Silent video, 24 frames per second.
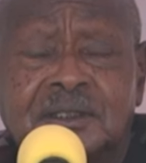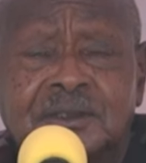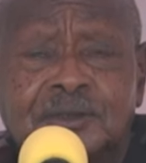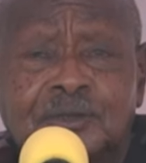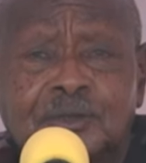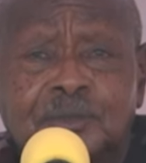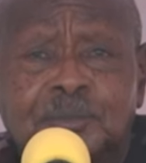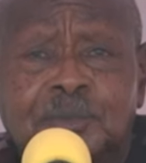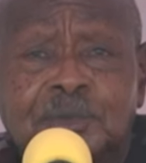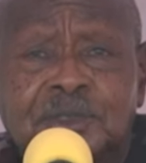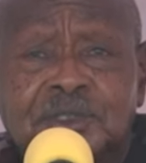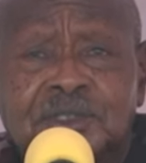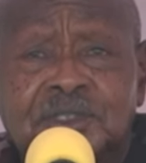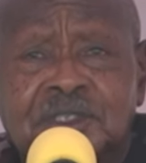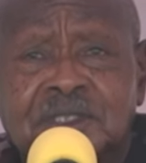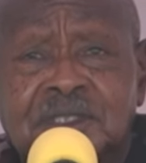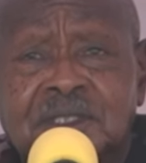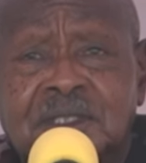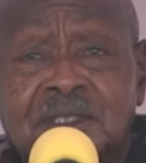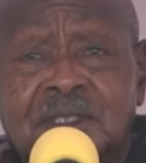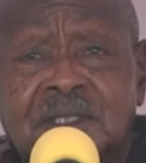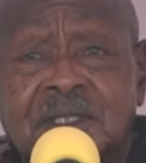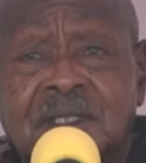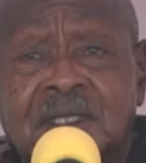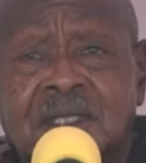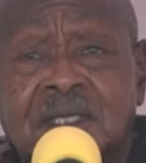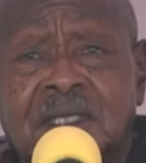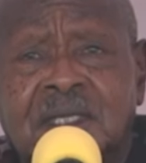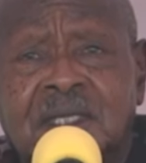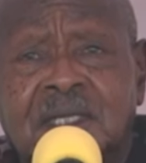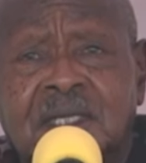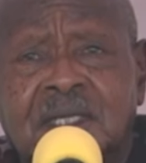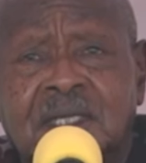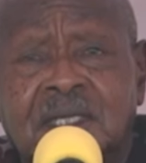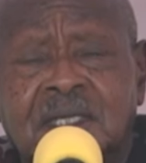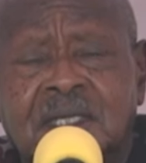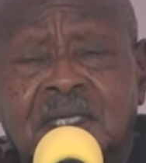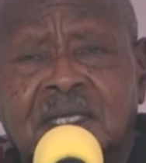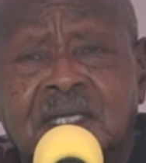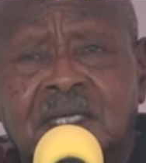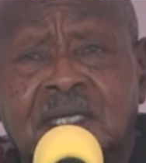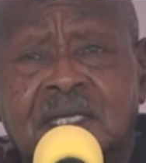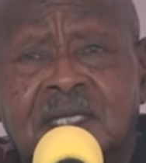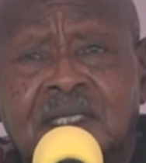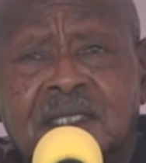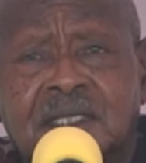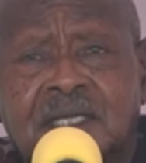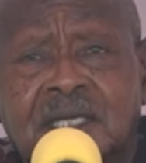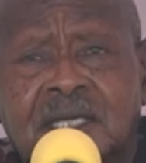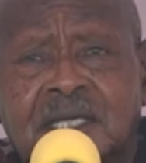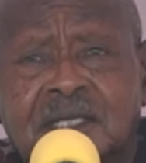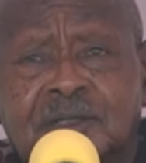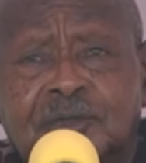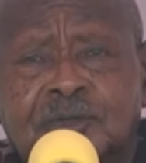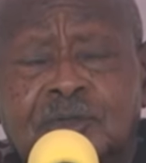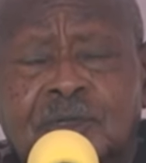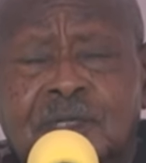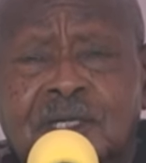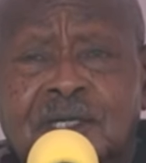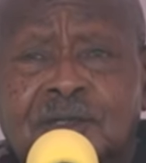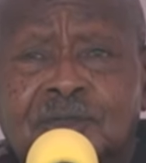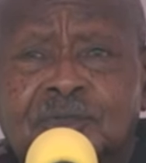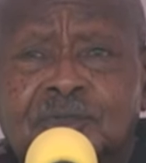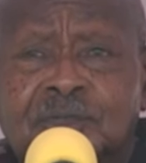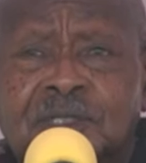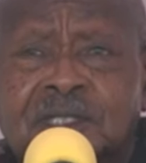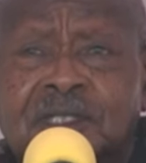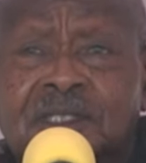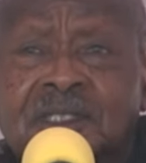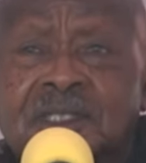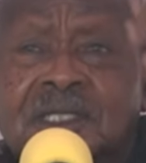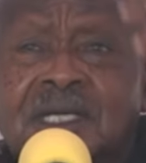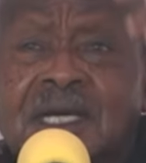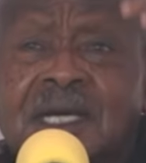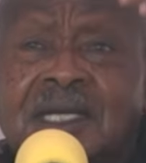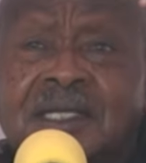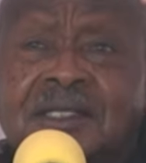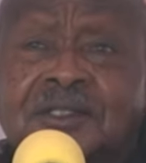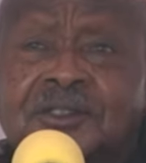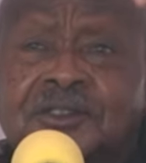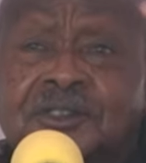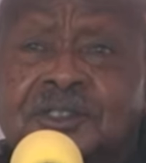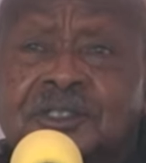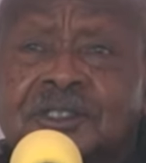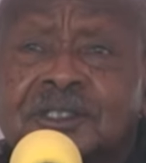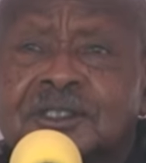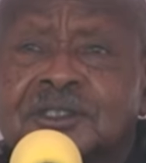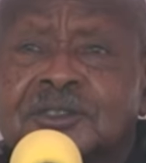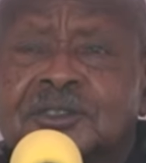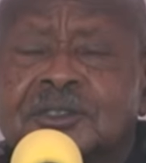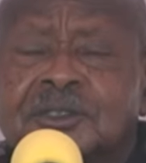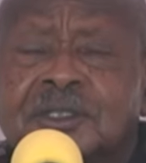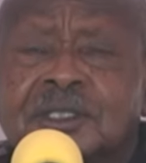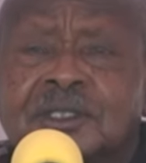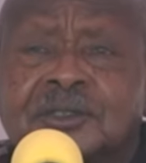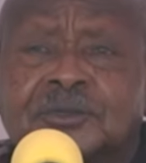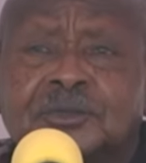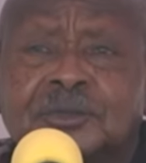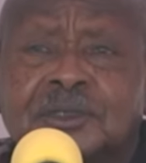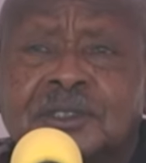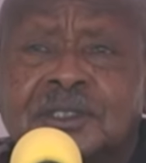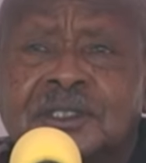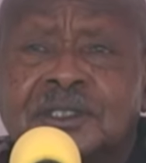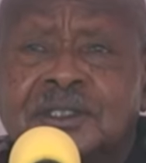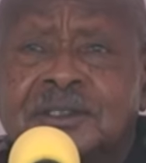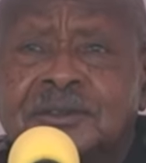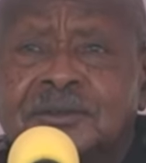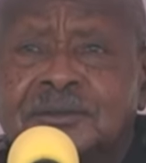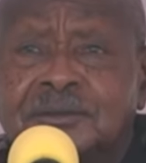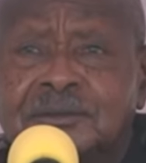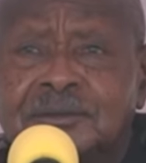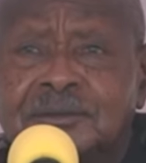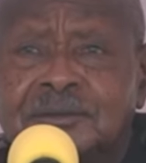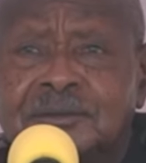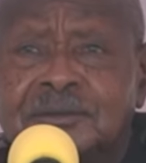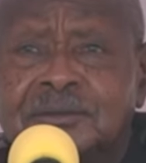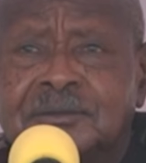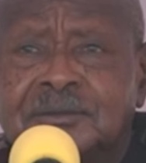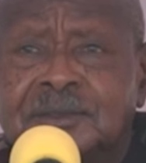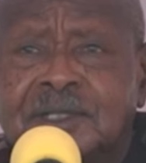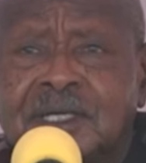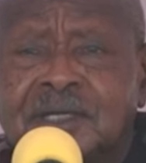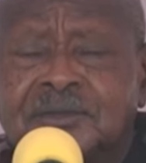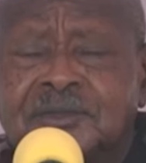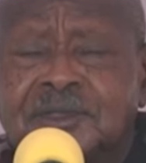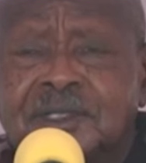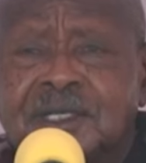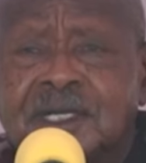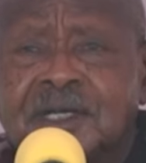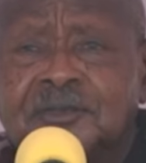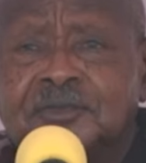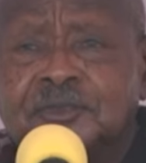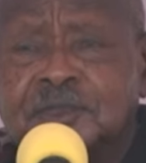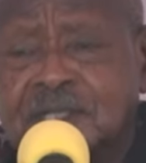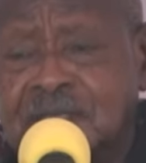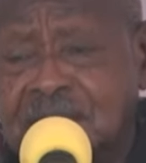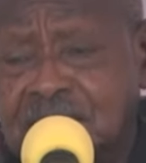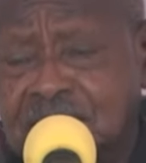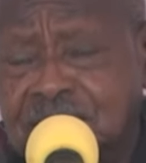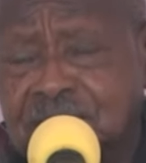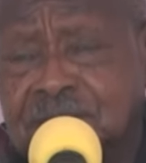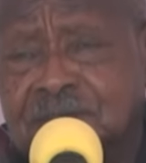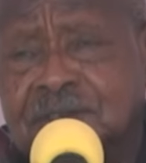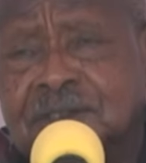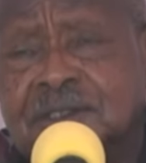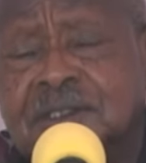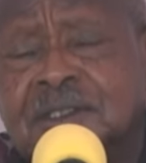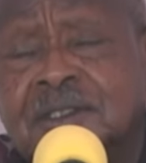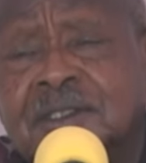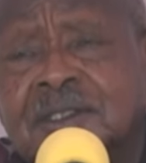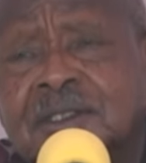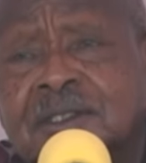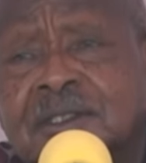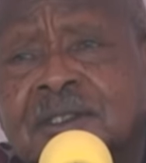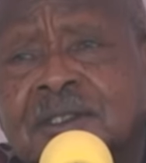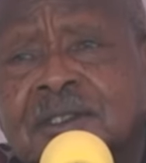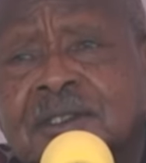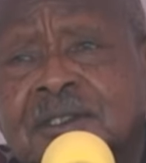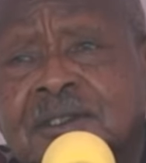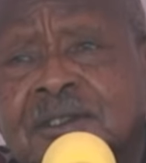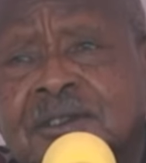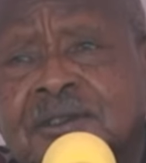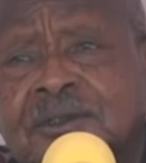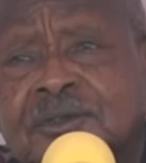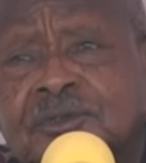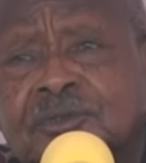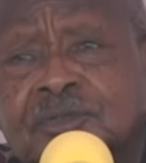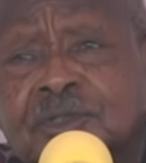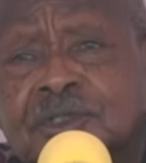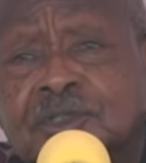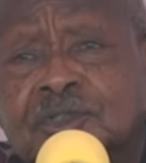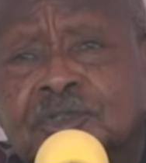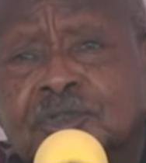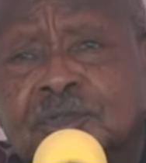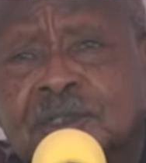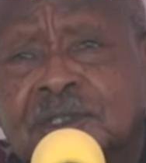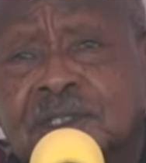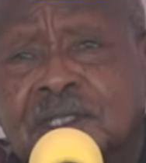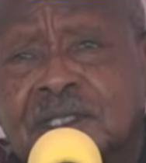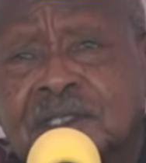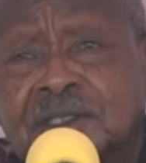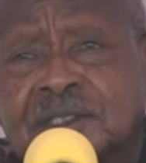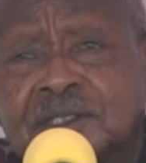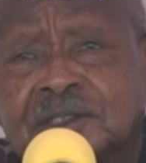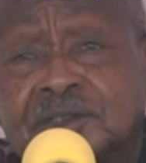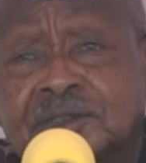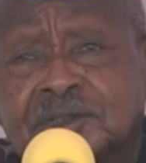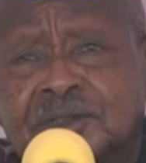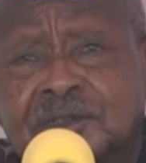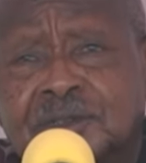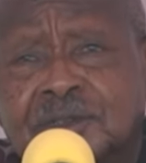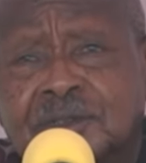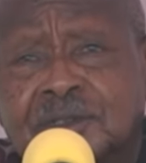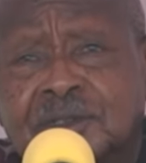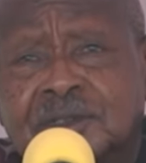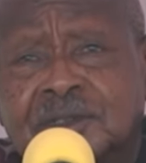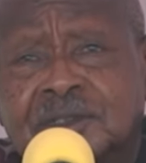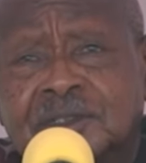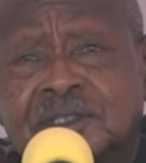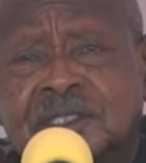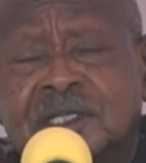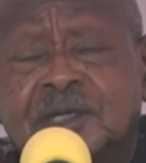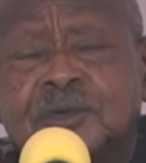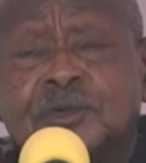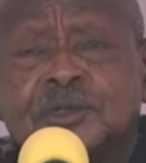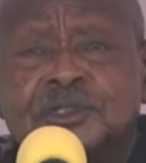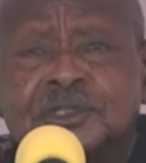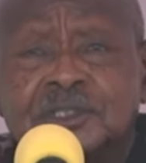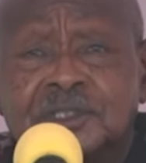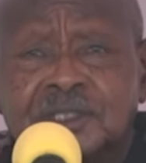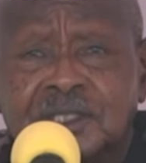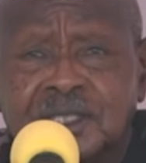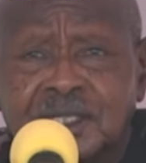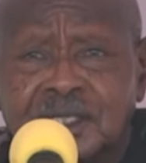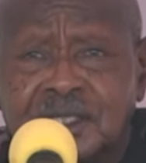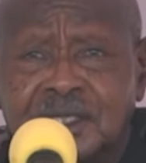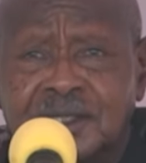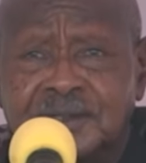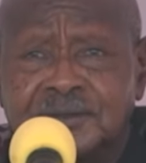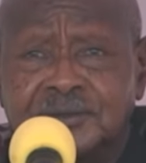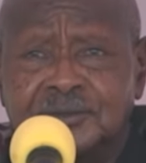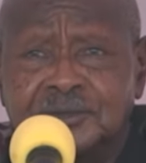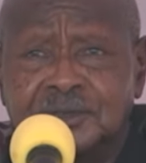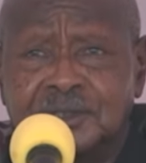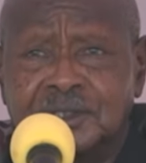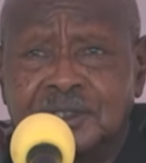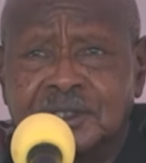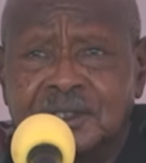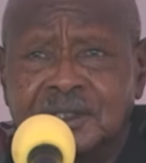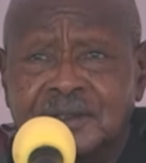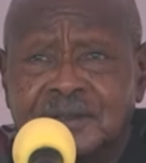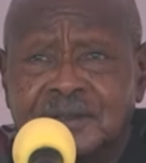UPC, and I had gone out to get guns so that we have enough guns to ensure that there is no chaos in the country.